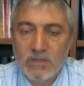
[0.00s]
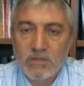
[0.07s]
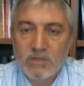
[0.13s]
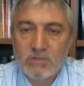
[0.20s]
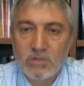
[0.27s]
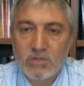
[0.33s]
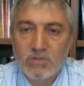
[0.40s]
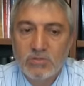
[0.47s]

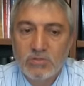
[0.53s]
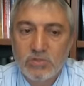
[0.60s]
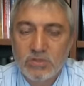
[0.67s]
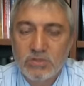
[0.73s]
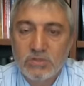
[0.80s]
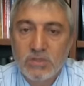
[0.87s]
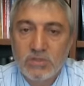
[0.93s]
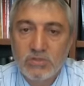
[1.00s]
That's why also
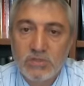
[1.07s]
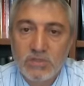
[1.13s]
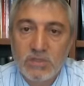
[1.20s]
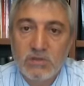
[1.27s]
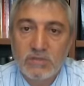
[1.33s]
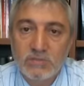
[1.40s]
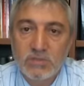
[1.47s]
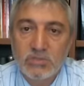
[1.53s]
it's called the
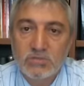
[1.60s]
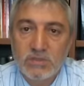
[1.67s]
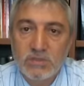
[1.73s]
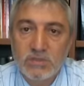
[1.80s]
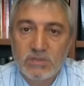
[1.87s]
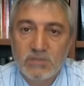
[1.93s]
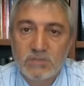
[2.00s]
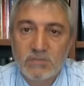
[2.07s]
Day of
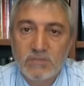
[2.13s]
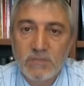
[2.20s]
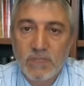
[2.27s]
Judgment.